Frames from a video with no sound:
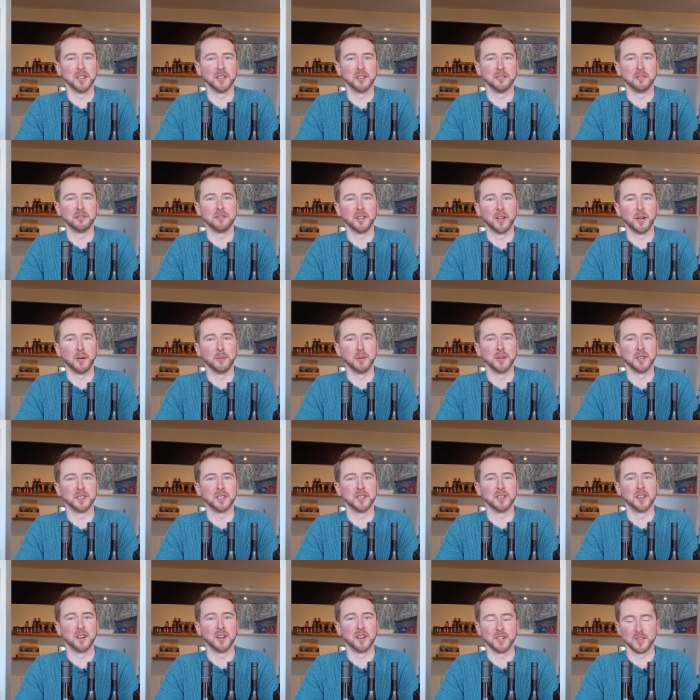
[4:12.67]
of Furmint
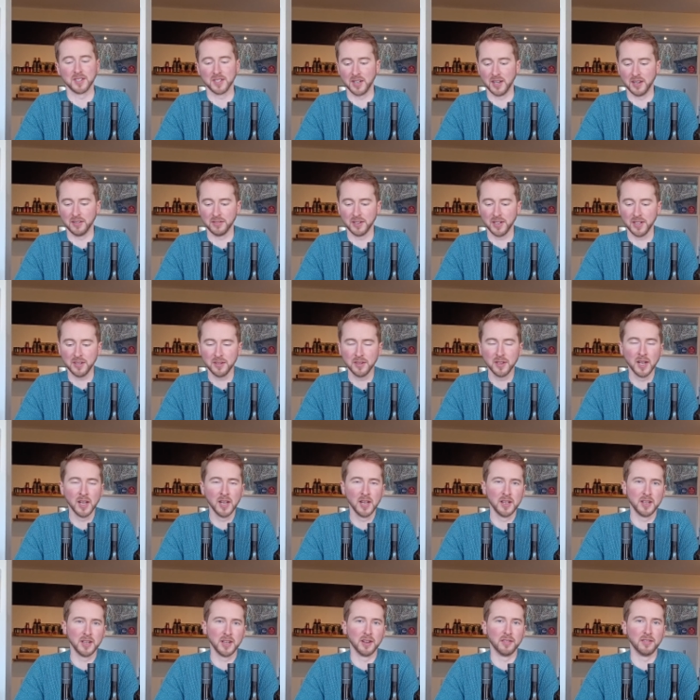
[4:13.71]
and Harsh Levelou.
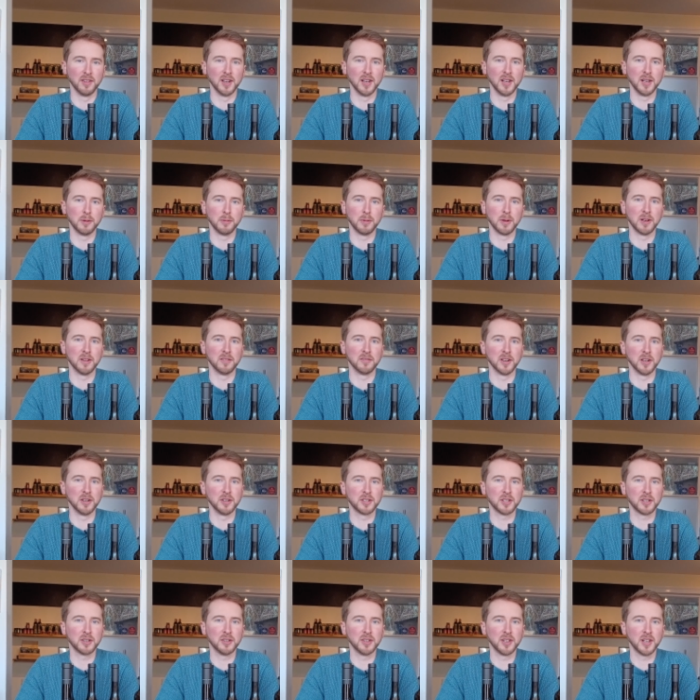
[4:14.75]
You have a little bit of
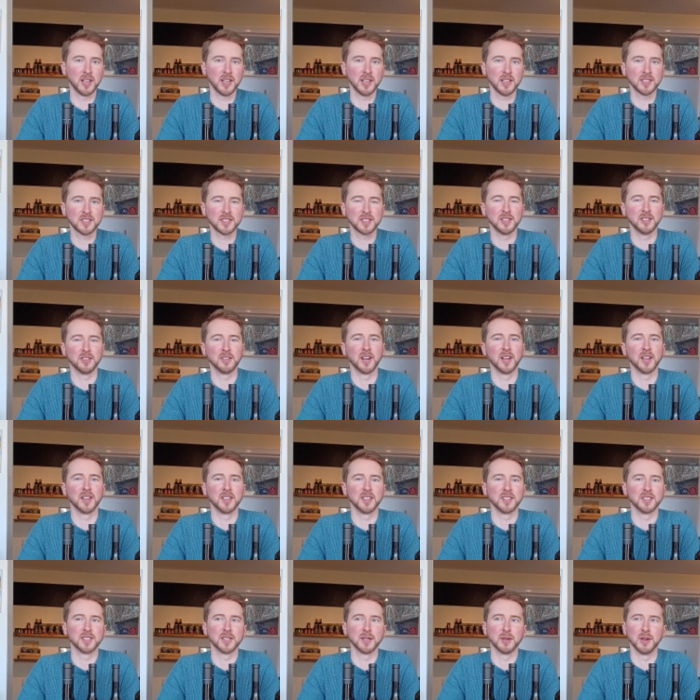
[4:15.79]
oak on here, so you're
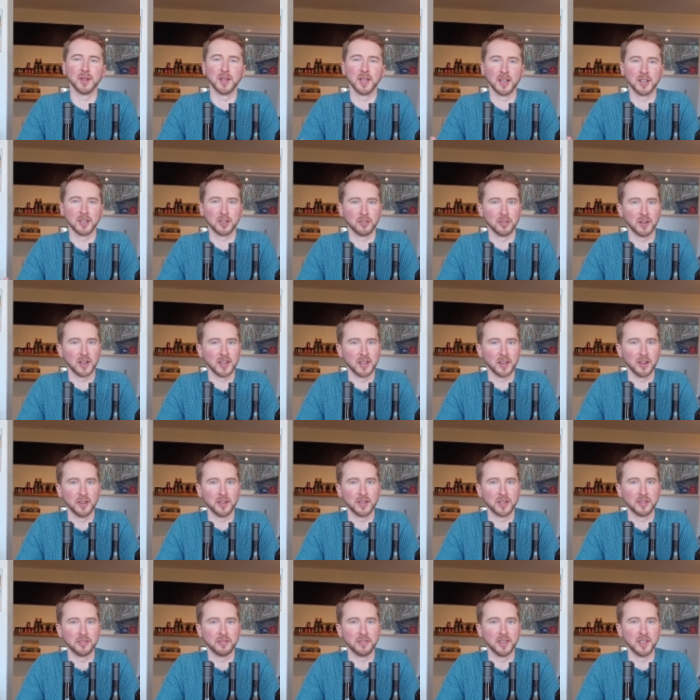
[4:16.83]
adding some of that great
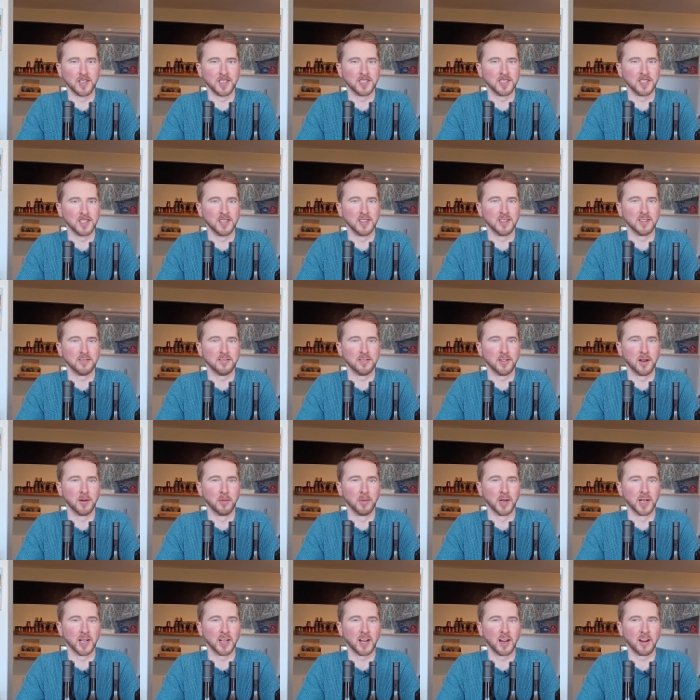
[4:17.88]
oak affinity that
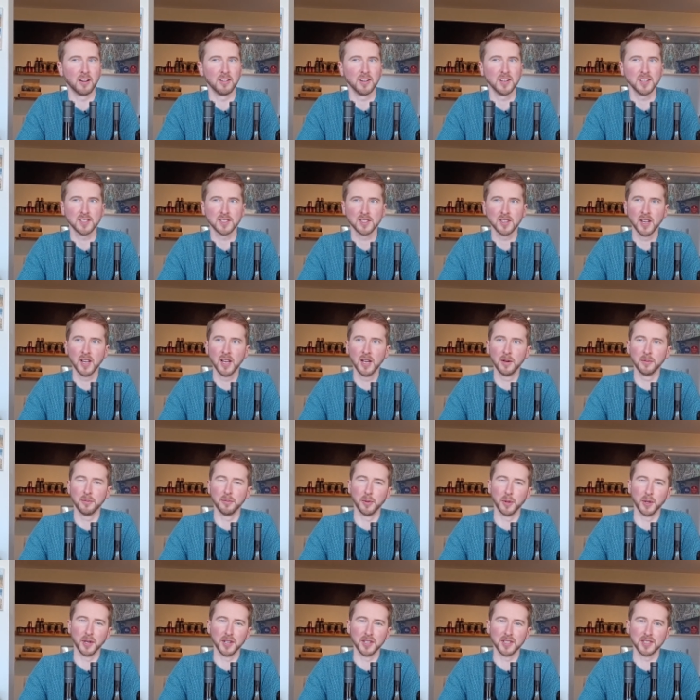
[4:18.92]
Furmint carries,
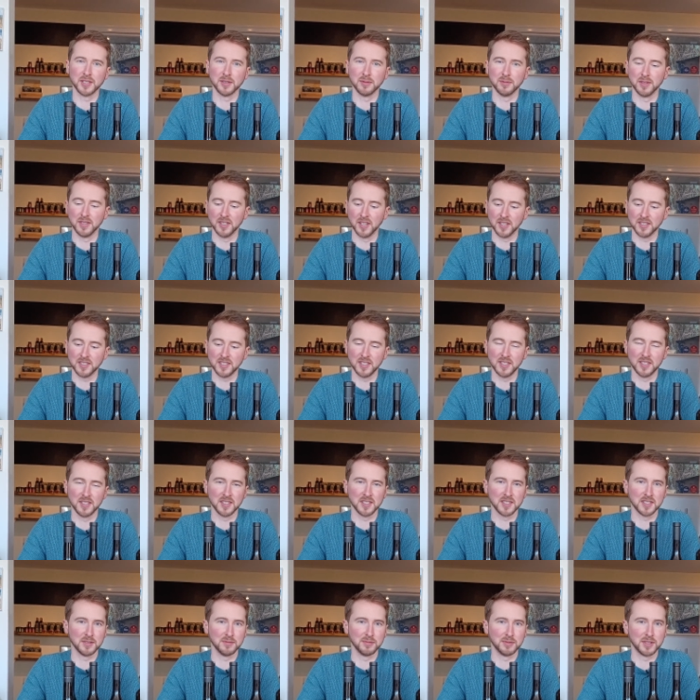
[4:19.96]
bringing some nuttiness,
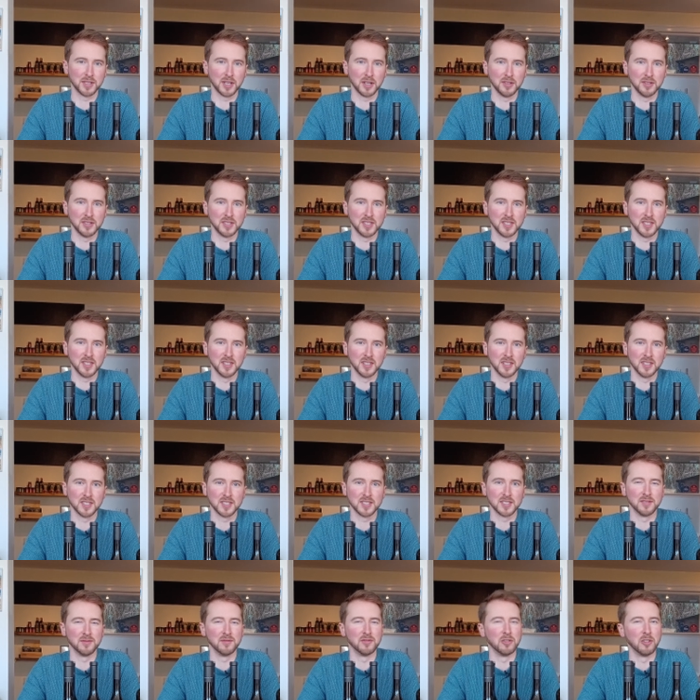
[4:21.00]
some toastiness,
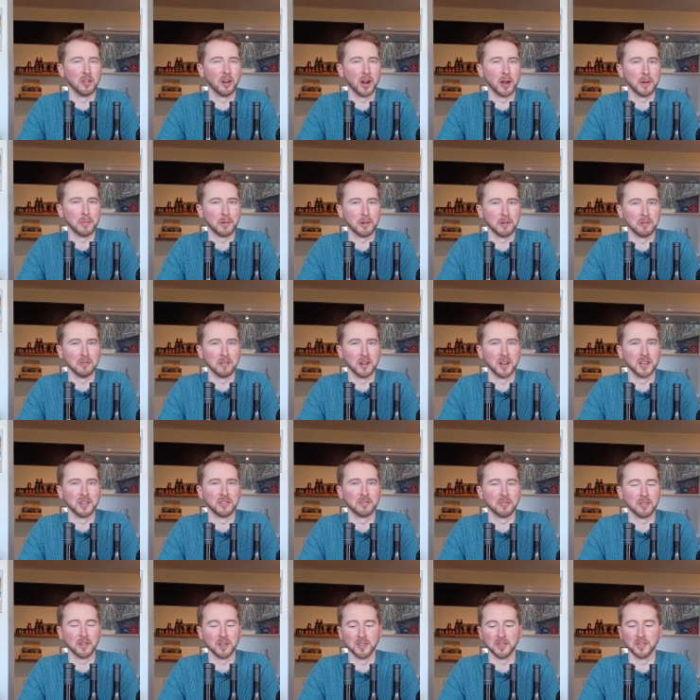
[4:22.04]
some riper red
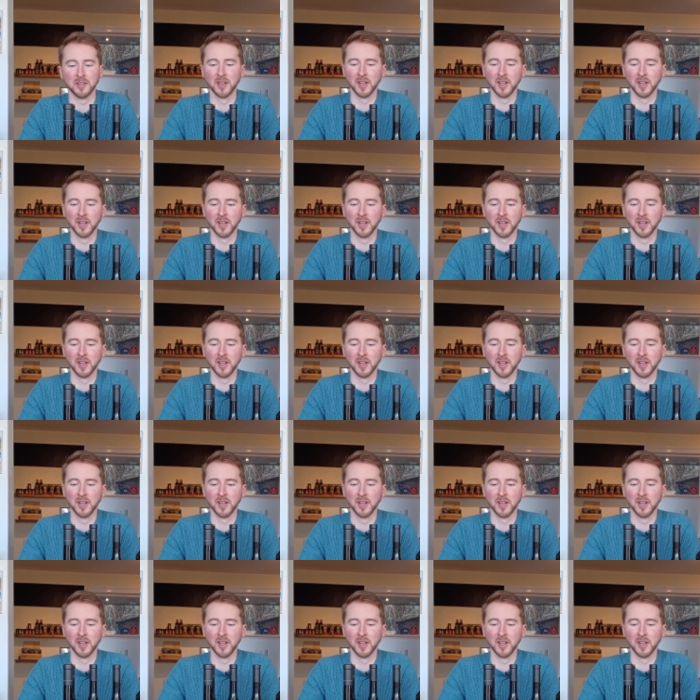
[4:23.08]
fruit.